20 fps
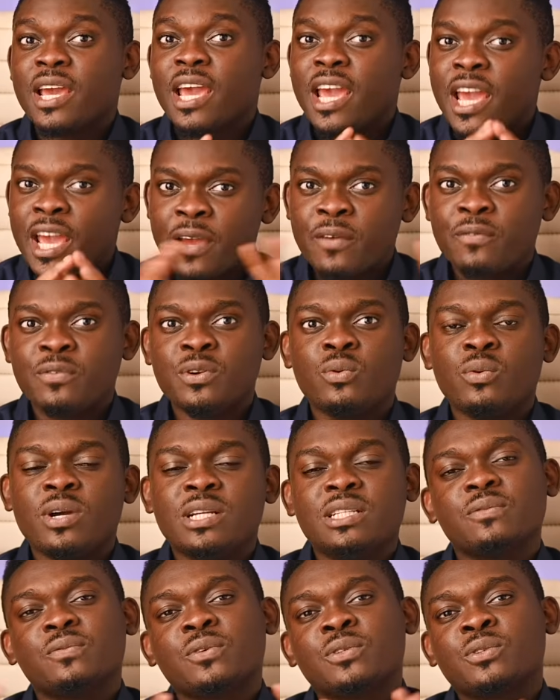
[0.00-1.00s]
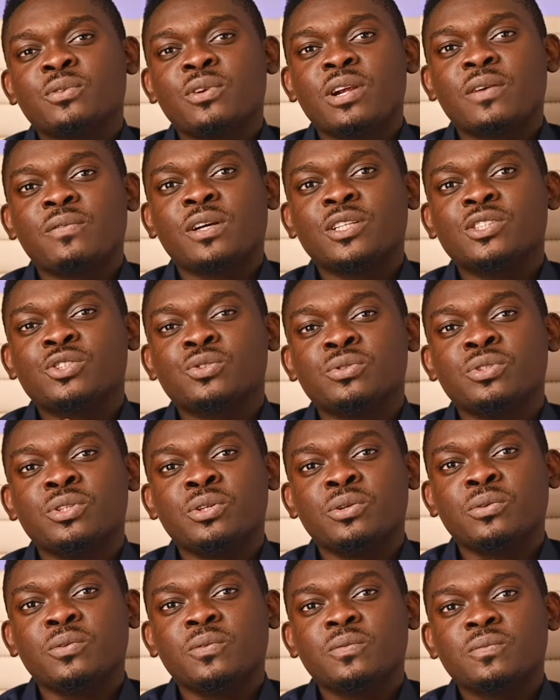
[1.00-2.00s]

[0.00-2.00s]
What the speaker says: every wedding photographer should know.